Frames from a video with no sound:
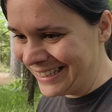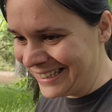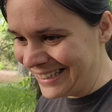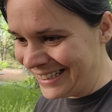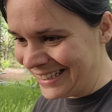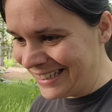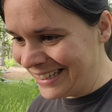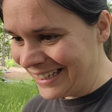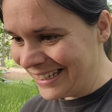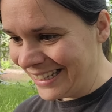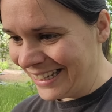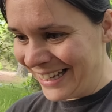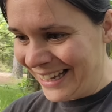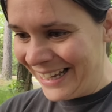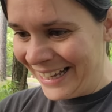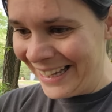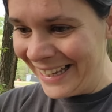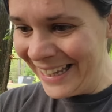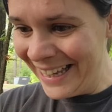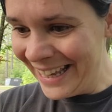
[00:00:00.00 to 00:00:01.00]
poison oak.
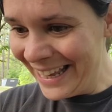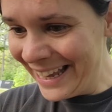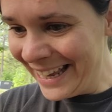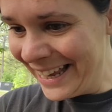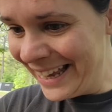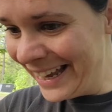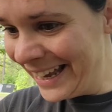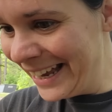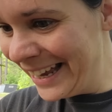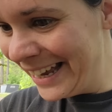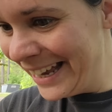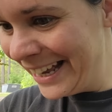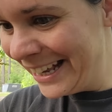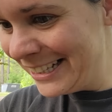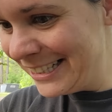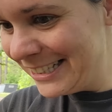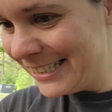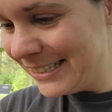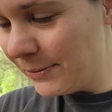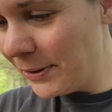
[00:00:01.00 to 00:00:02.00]

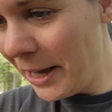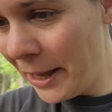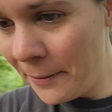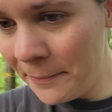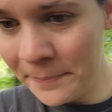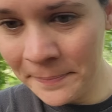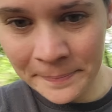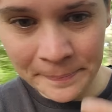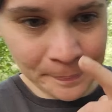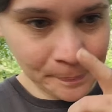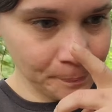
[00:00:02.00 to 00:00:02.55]
Yes. Well,